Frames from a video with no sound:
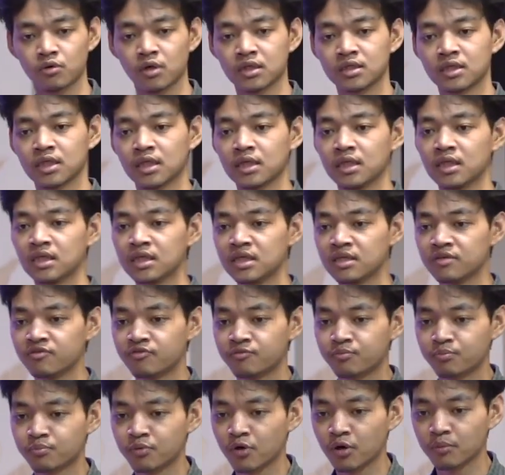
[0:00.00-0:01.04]
that they live
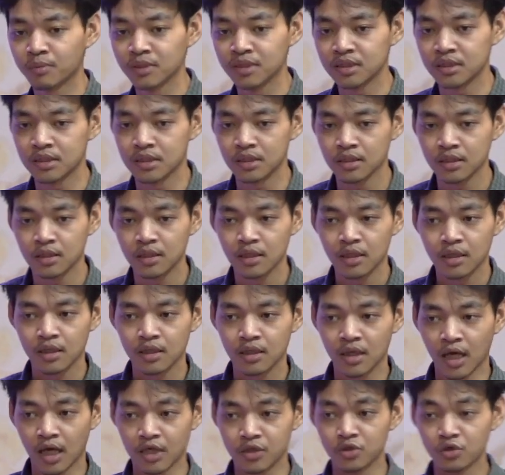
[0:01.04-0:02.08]
properly.
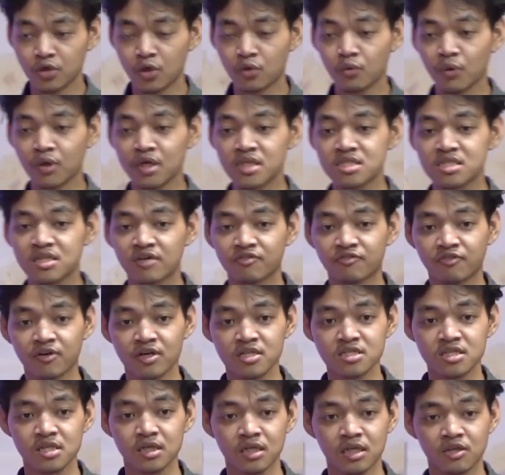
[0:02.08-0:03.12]
And you know what is the
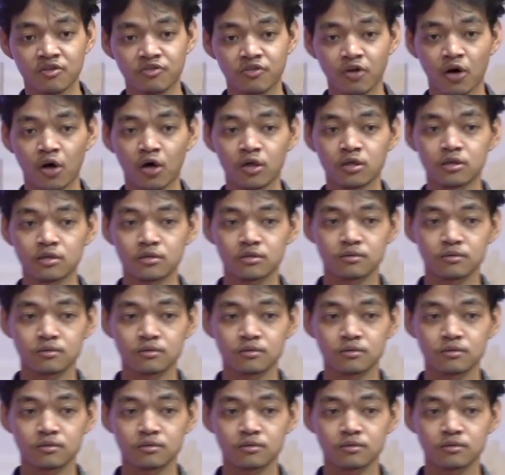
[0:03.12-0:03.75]
first thing he thought?